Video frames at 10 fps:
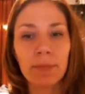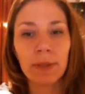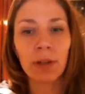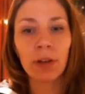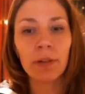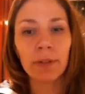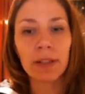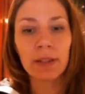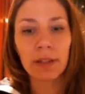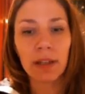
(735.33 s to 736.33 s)
So
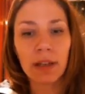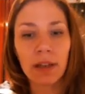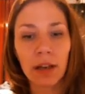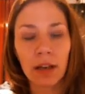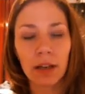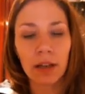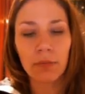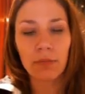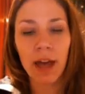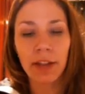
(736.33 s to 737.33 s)
obviously
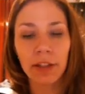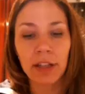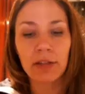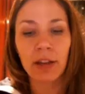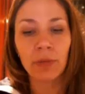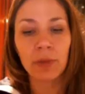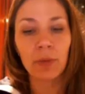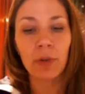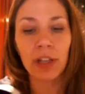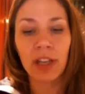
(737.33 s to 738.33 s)
an athlete that was
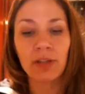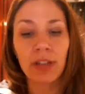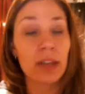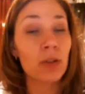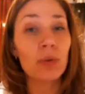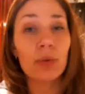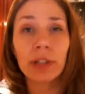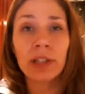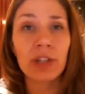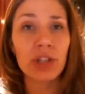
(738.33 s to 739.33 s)
working in cool
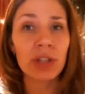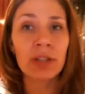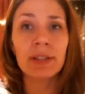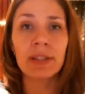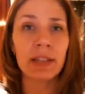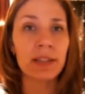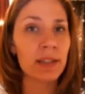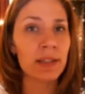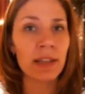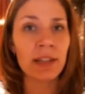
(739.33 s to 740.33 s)
conditions, say
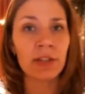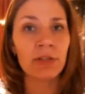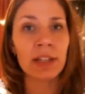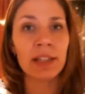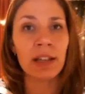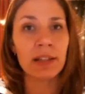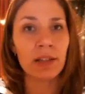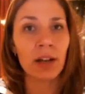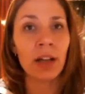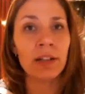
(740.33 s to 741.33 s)
16 degrees
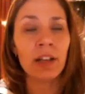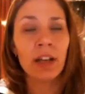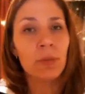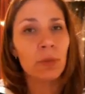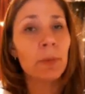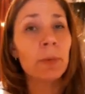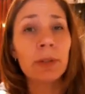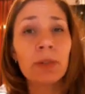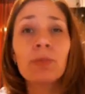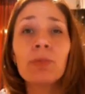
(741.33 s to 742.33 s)
outside,
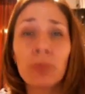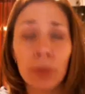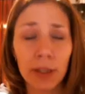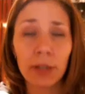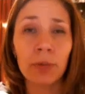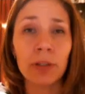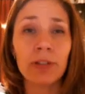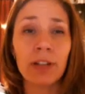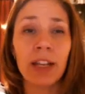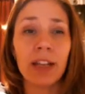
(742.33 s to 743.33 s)
probably really
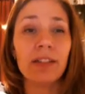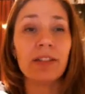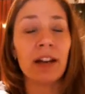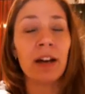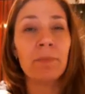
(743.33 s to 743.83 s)
wouldn't need